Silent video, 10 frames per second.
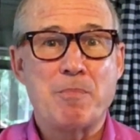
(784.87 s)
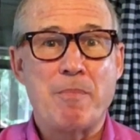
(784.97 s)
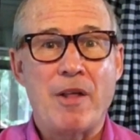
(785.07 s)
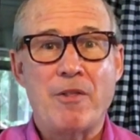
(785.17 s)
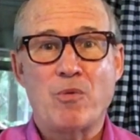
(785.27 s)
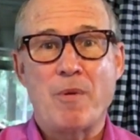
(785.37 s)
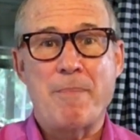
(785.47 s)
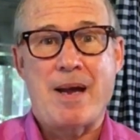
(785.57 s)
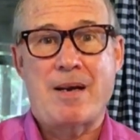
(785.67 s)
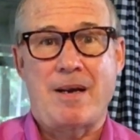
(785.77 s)
mother
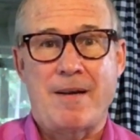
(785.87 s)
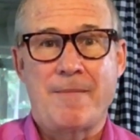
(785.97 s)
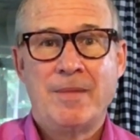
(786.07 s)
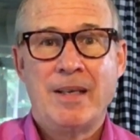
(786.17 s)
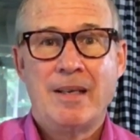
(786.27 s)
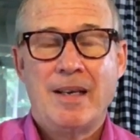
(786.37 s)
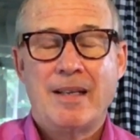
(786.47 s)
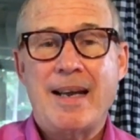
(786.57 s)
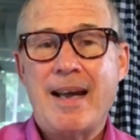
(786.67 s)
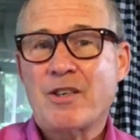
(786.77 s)
Rebekah,
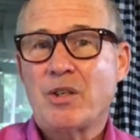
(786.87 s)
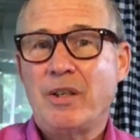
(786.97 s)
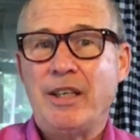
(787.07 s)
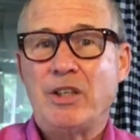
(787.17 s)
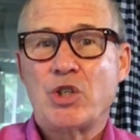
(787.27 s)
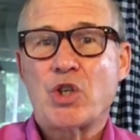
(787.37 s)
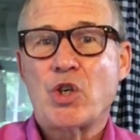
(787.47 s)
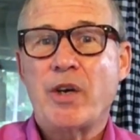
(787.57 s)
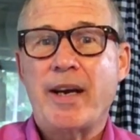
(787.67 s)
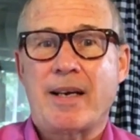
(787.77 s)
they actually
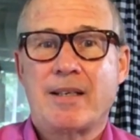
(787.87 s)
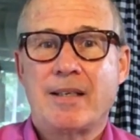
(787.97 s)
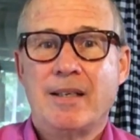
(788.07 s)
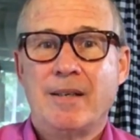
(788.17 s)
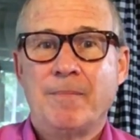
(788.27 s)
tricked